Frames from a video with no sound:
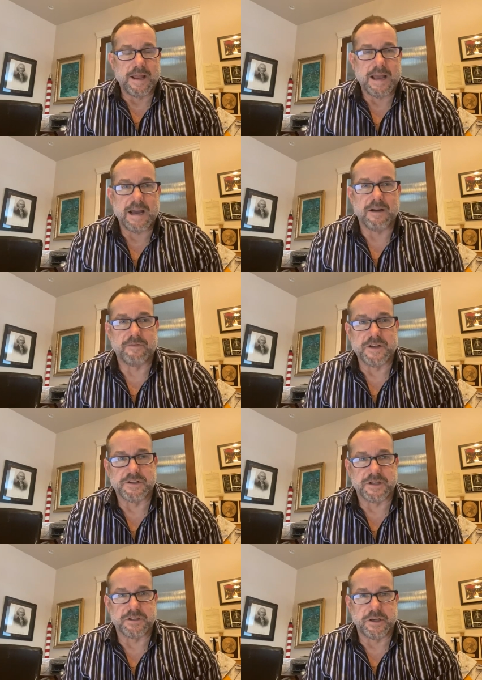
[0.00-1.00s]
they have
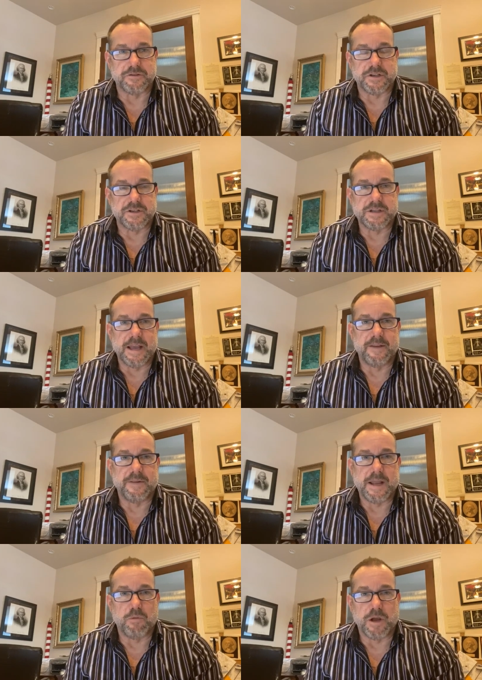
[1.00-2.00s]
is excuses
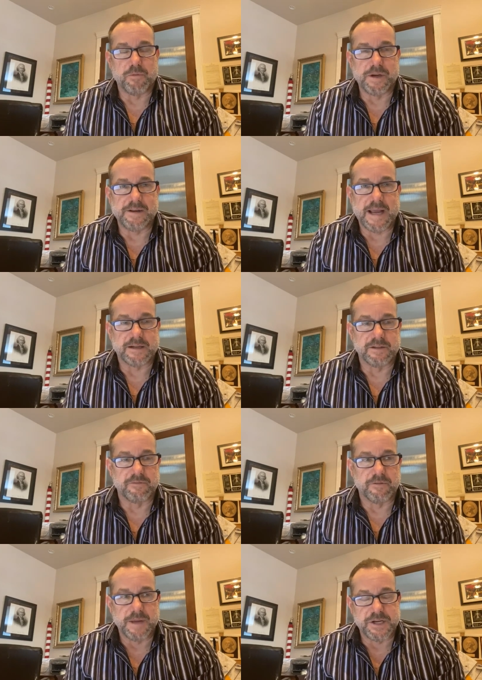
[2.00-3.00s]
and they want to redact
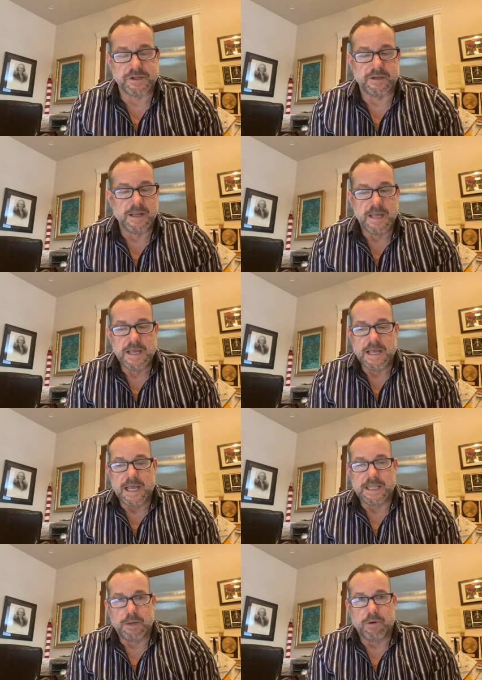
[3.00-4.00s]
information
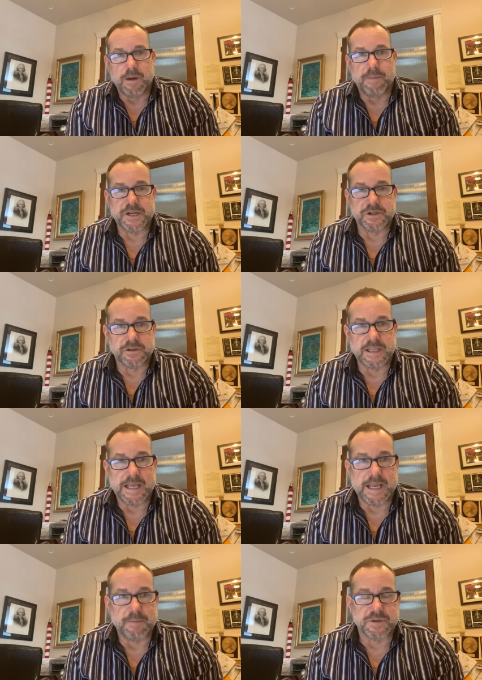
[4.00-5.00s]
and they want to make sure that they
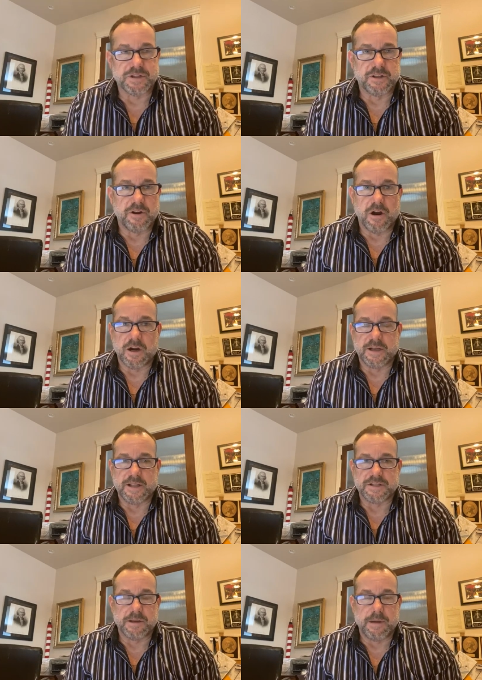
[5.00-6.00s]
keep us in the dark and
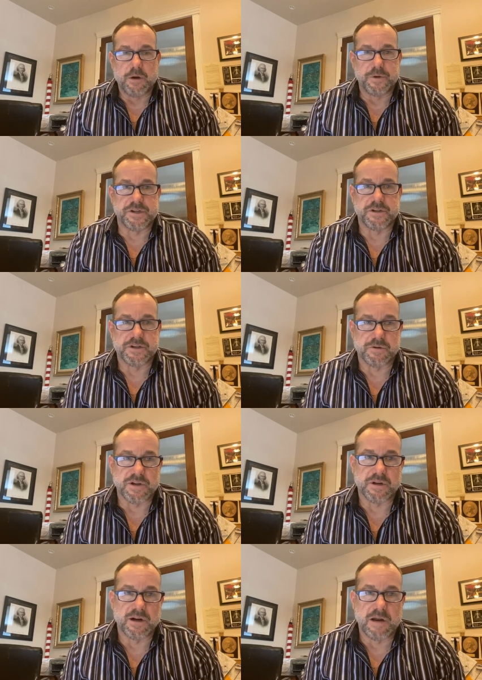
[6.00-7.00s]
that somehow we should just
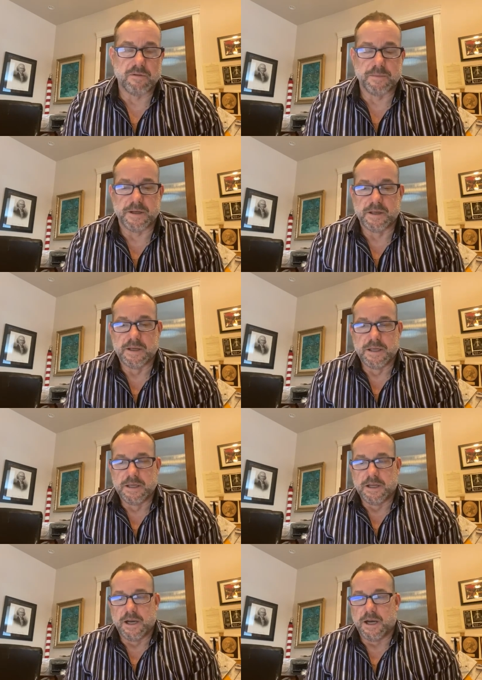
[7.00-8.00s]
trust our government
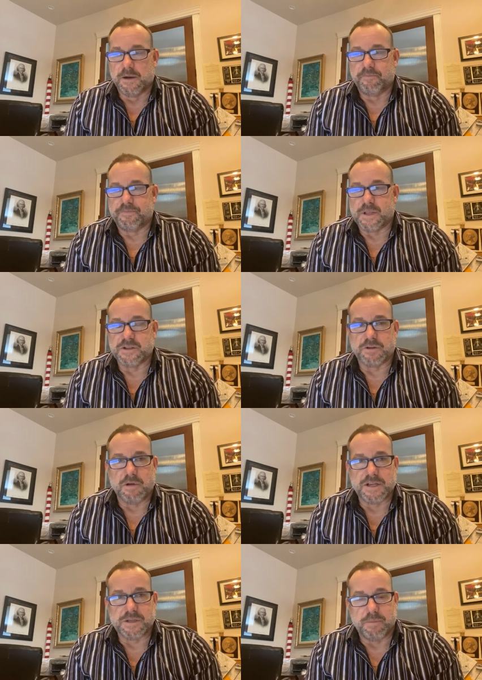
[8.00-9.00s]
um, is the
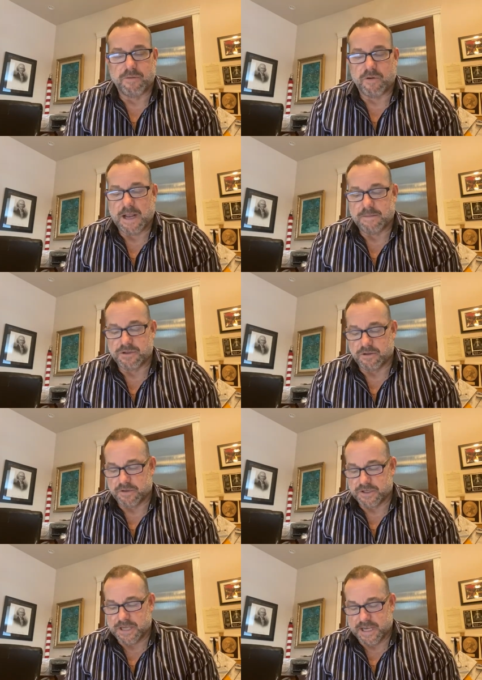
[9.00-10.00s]
recipe for
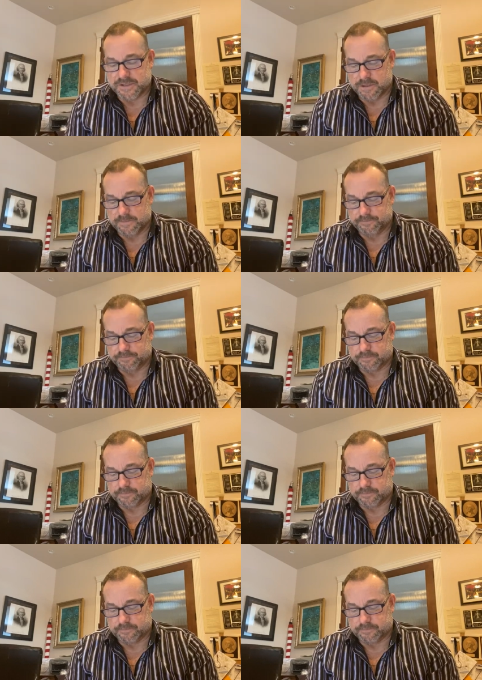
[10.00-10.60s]
absolute disaster.